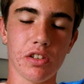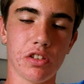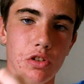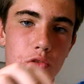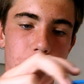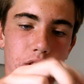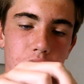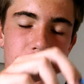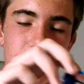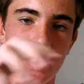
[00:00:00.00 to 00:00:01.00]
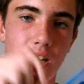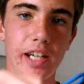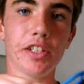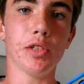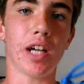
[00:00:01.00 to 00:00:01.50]
these shoes, when the
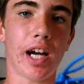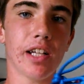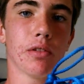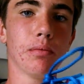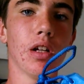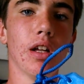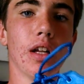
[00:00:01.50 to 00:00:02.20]
tighter you tie them,